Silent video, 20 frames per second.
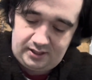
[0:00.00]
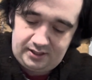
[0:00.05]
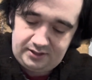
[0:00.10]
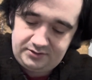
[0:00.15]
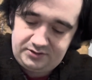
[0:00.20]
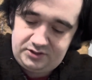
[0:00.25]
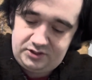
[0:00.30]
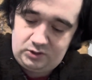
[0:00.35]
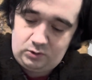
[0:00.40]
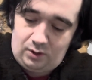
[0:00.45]

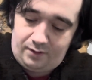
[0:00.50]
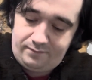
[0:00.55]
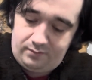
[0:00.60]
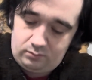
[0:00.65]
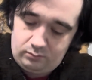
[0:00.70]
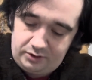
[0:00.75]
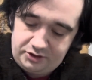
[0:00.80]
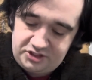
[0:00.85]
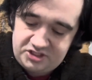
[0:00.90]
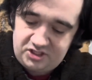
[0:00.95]
too often.
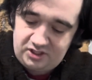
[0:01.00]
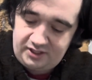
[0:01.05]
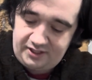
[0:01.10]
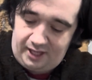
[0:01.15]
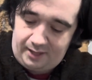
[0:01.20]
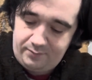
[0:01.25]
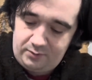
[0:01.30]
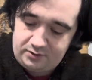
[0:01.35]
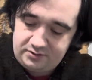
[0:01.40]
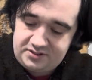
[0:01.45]
We're just going to
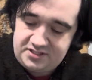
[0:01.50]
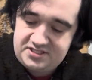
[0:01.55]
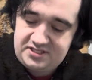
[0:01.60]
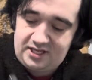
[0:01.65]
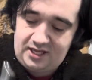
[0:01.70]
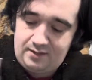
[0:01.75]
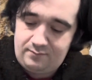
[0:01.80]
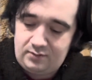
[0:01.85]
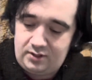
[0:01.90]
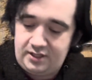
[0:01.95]
keep it on this
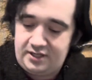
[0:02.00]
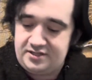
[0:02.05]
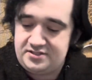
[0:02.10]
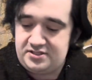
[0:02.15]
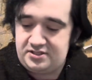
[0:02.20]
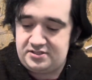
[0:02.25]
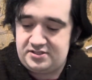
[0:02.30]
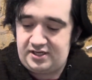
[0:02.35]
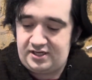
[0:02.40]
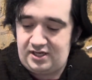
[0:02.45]
cam, guys,
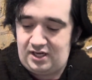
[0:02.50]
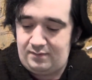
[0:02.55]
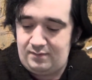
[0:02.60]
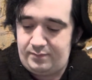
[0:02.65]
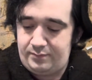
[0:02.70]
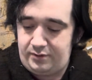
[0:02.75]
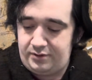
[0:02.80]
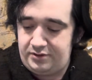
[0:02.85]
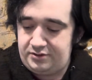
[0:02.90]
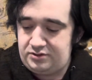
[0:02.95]
because I can't be
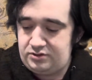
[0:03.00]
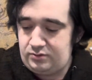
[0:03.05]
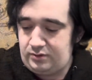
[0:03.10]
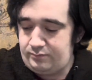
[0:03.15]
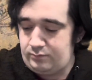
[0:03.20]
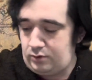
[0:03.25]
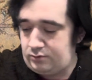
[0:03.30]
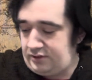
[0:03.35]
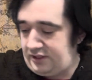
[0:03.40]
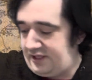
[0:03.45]
bothered doing
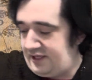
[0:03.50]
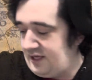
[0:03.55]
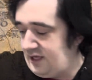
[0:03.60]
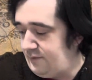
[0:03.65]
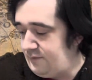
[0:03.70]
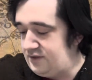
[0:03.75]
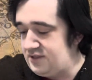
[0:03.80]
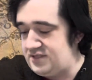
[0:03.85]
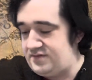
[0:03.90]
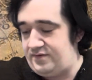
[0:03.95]
multi-cam
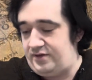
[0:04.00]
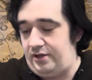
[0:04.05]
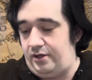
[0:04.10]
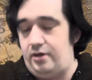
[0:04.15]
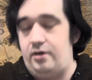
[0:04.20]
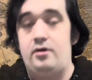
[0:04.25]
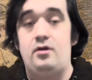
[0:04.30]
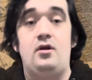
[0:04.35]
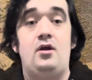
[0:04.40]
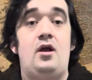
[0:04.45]
in this
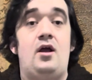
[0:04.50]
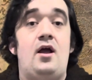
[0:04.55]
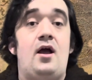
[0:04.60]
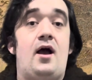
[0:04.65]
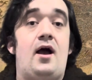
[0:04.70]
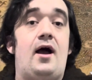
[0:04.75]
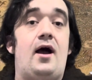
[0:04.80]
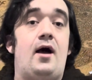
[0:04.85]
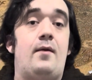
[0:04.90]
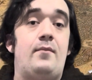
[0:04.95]
video.
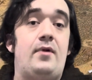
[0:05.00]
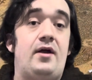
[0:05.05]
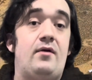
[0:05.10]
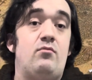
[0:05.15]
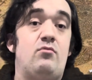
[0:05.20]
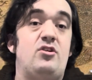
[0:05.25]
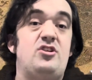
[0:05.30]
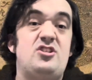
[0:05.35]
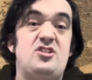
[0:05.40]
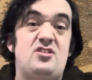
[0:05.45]
And
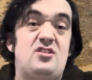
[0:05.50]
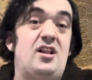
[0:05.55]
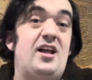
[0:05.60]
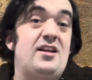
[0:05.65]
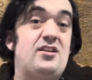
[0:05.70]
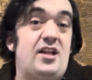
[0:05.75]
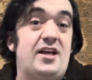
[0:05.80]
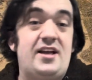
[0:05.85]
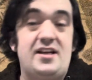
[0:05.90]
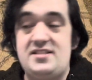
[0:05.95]
we're just,
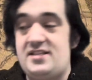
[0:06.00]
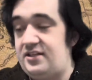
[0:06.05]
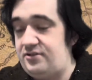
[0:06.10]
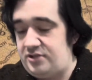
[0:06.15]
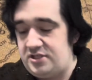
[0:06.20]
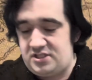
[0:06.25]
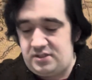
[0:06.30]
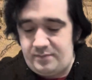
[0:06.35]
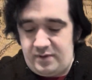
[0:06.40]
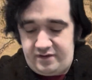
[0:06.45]
like I said,
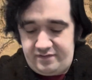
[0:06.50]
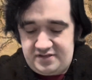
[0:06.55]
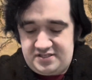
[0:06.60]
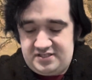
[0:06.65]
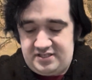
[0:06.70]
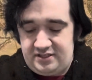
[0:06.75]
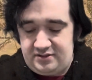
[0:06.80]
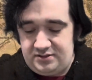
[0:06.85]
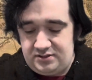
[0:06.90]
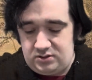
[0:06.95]
just a bit of a
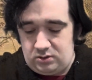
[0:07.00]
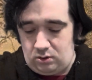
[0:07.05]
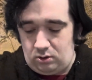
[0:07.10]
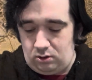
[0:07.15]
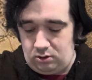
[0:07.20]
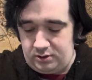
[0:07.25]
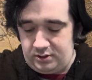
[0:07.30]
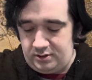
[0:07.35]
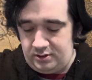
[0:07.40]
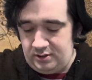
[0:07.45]
sit and
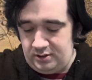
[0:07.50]
talk.